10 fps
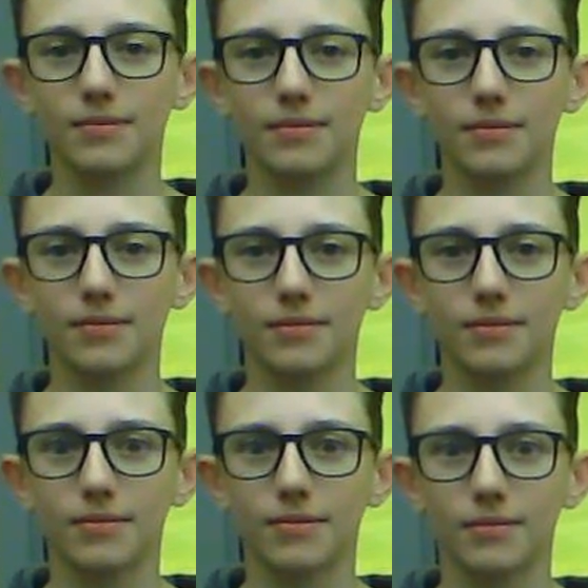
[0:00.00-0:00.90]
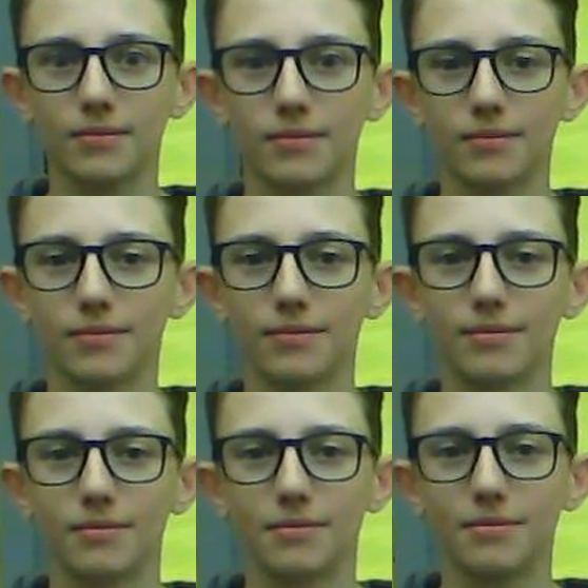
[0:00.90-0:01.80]

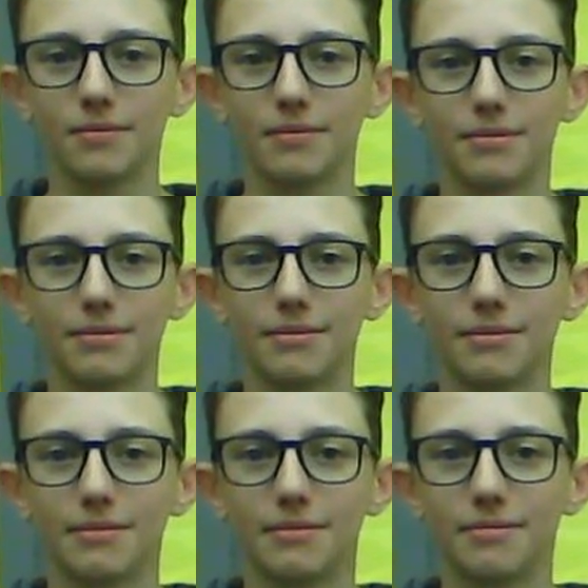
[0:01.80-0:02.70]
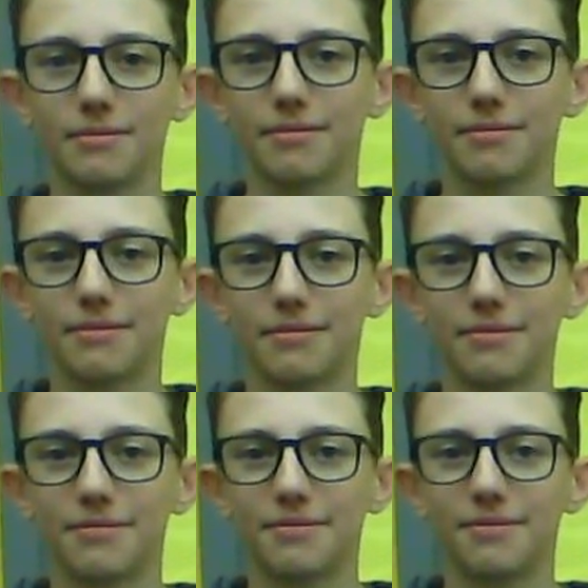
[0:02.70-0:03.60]

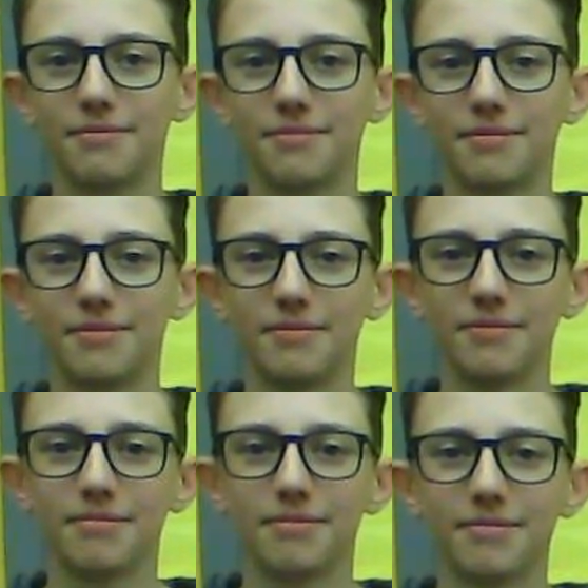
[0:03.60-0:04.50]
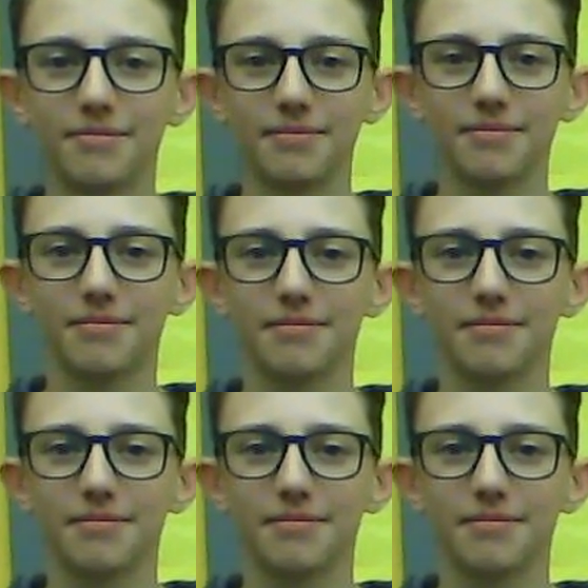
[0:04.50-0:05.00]
(not speaking)